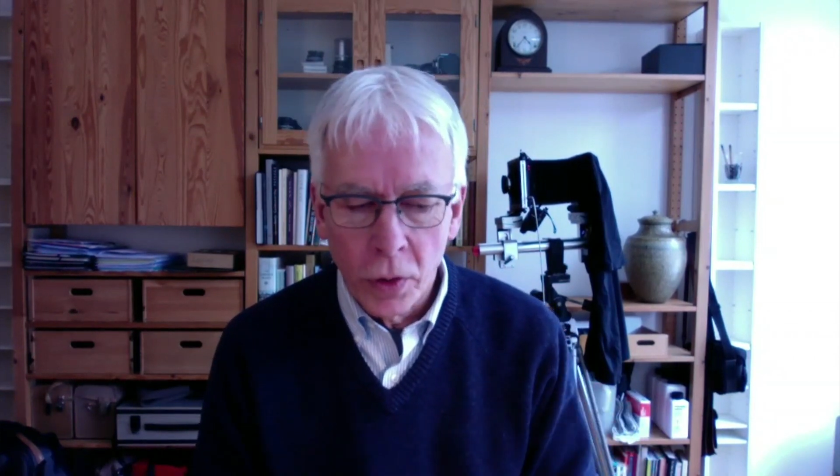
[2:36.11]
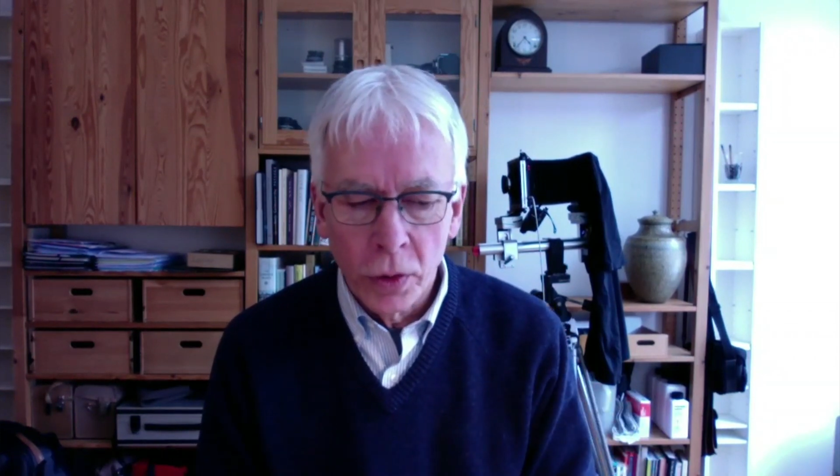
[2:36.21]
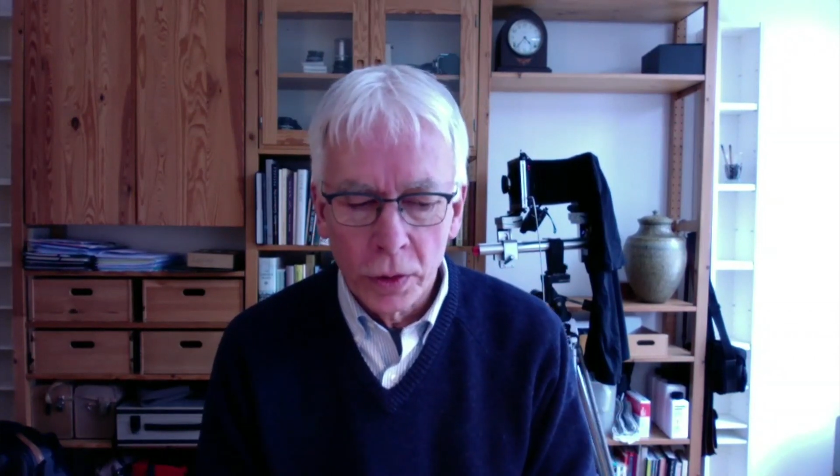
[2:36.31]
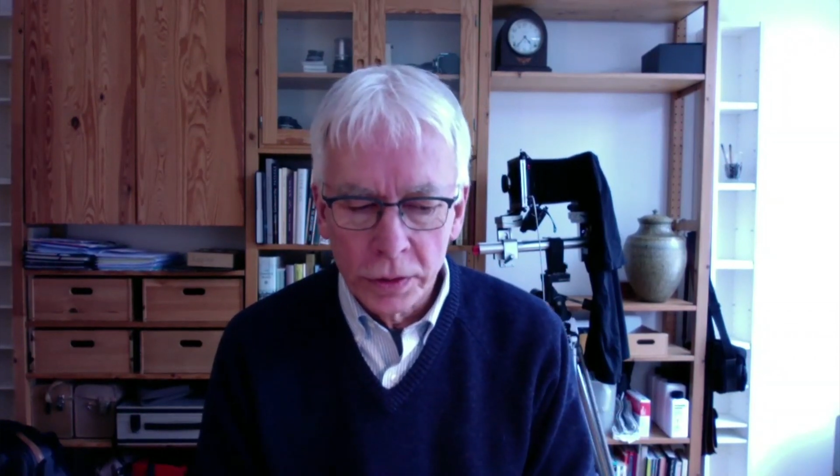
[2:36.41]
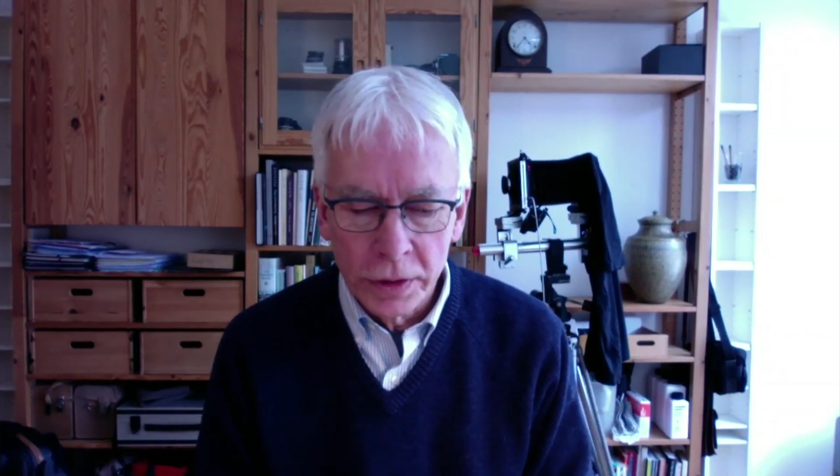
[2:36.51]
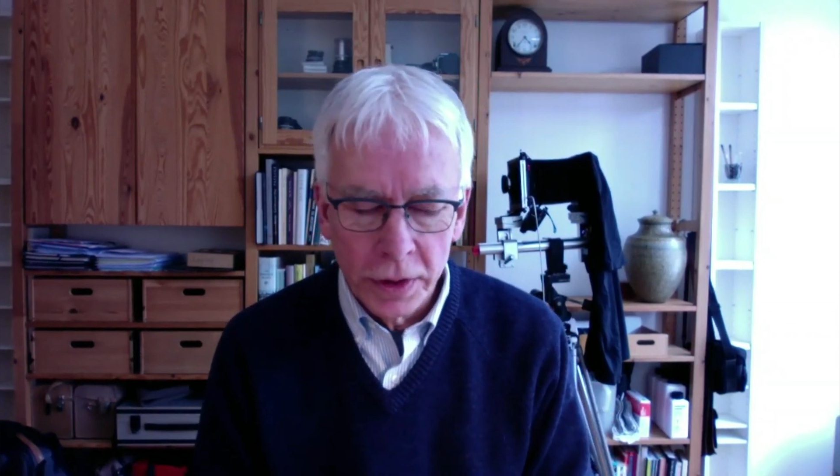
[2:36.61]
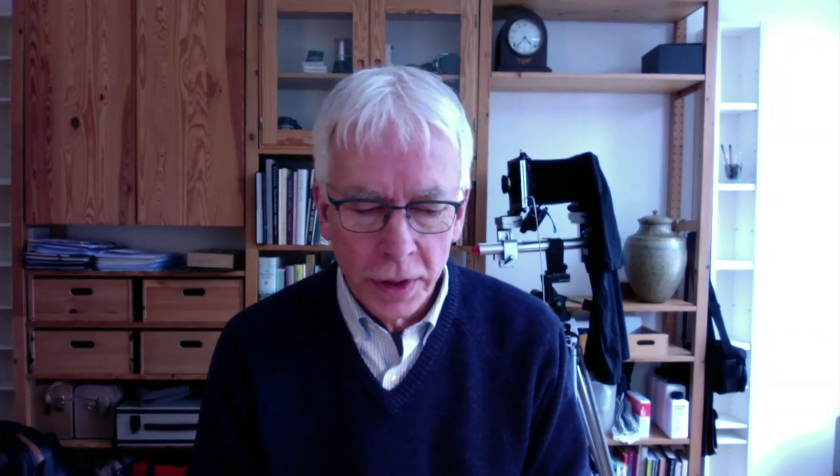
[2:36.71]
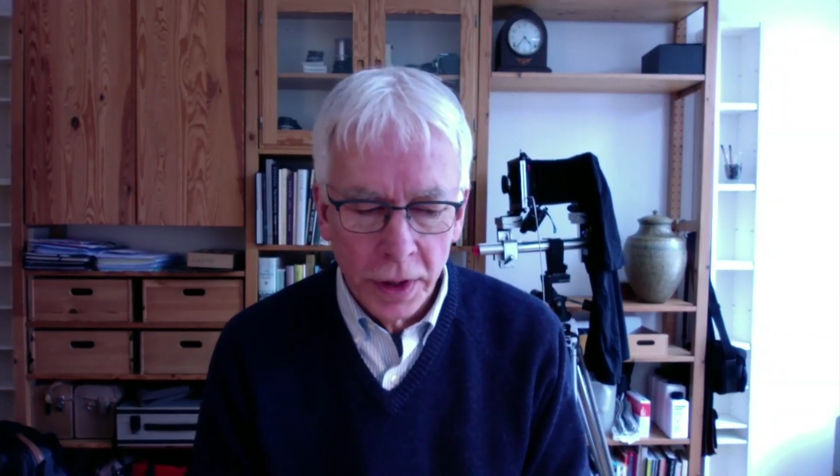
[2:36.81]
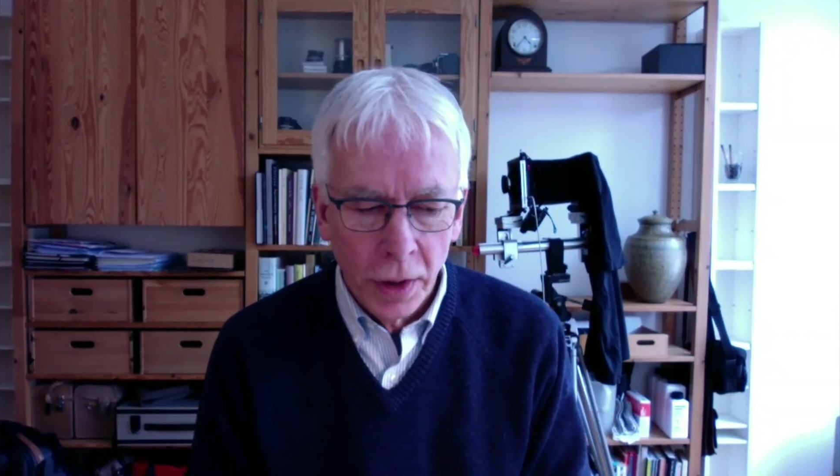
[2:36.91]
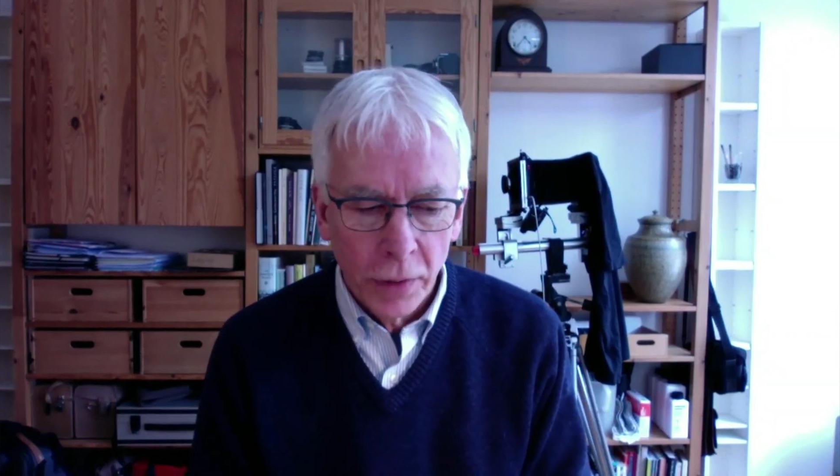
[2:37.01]
old
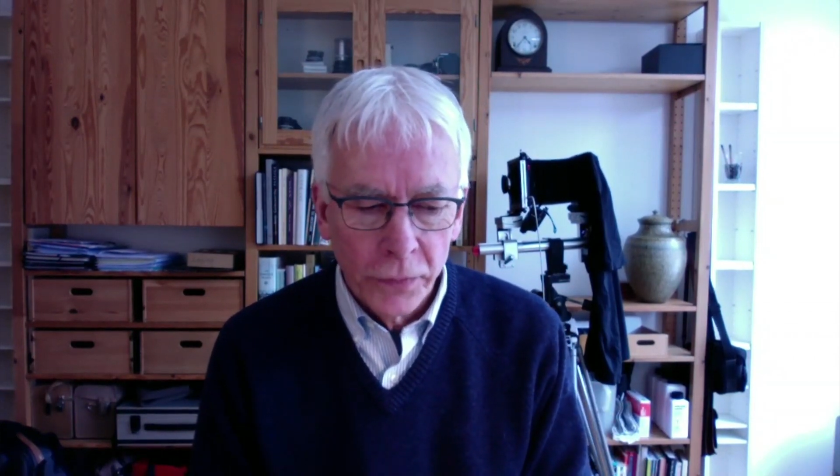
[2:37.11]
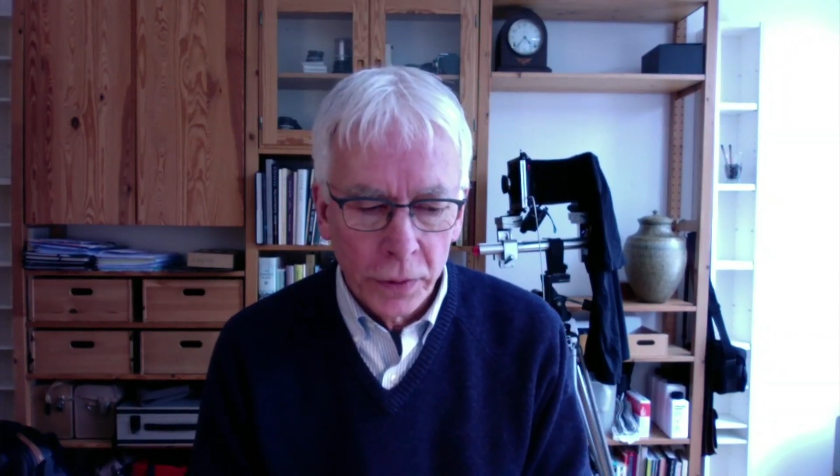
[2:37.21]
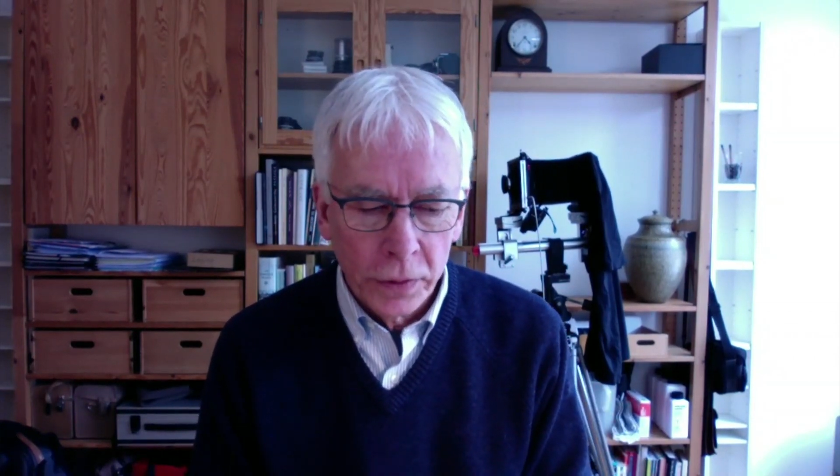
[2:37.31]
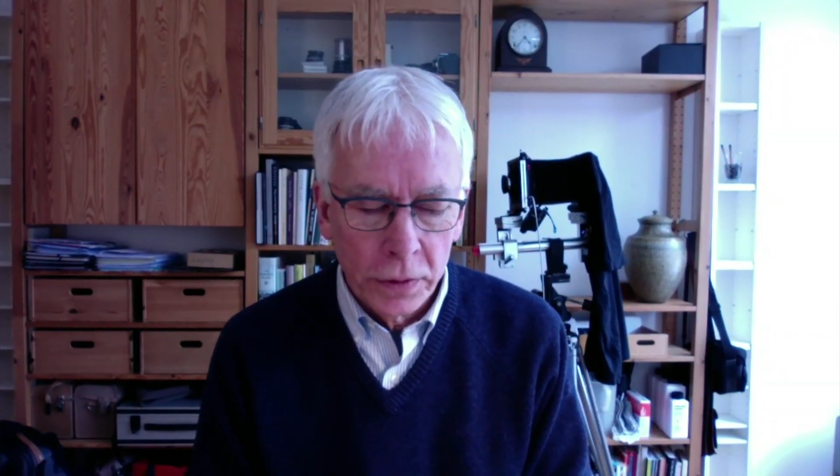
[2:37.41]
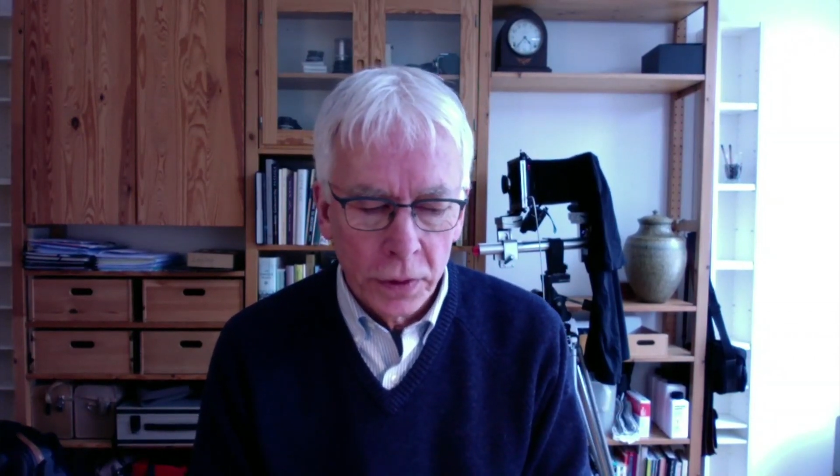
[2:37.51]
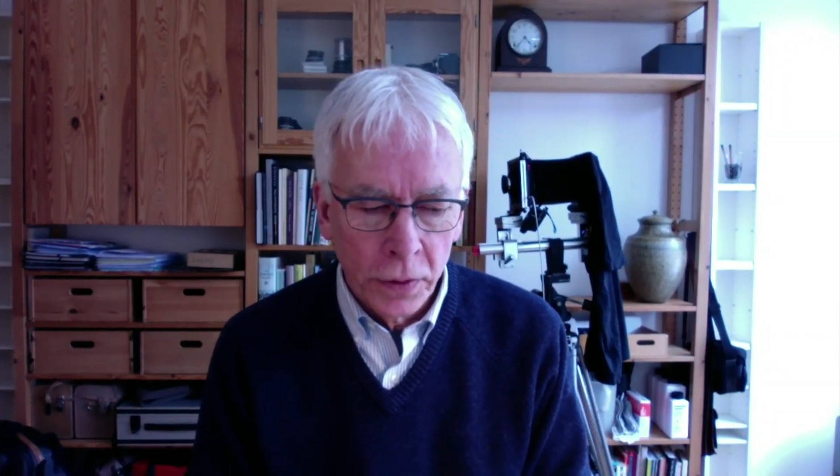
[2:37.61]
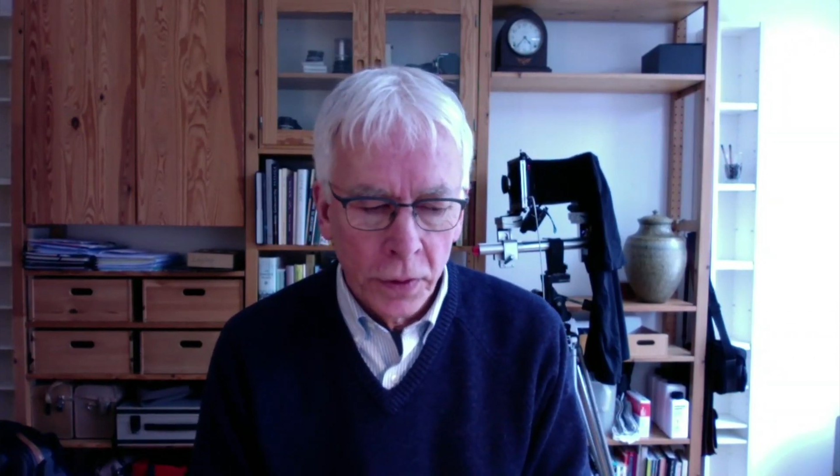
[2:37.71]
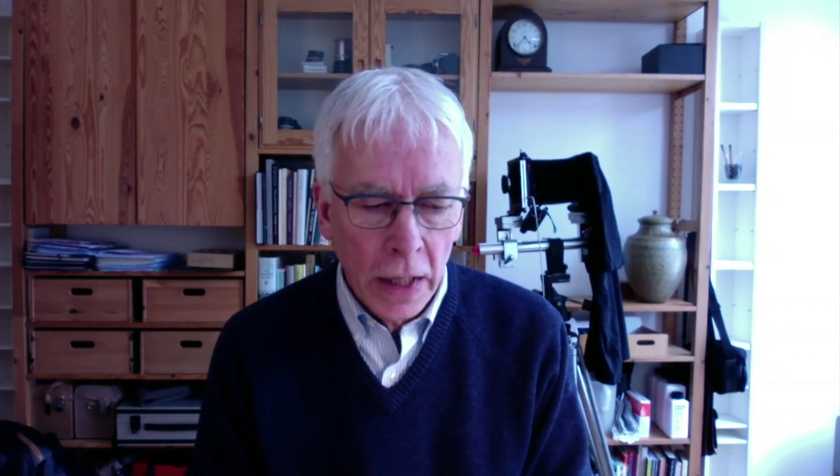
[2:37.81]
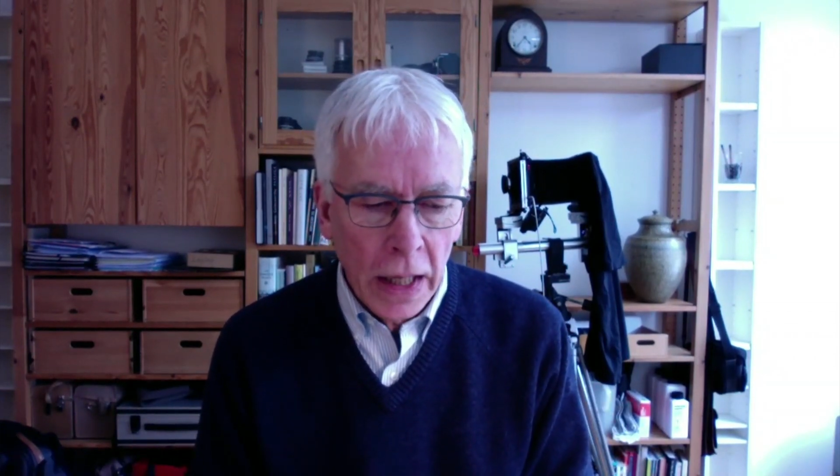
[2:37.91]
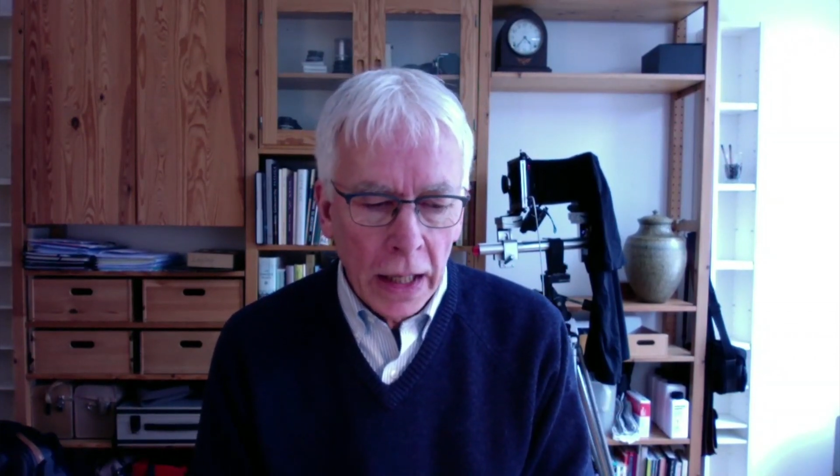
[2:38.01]
photo.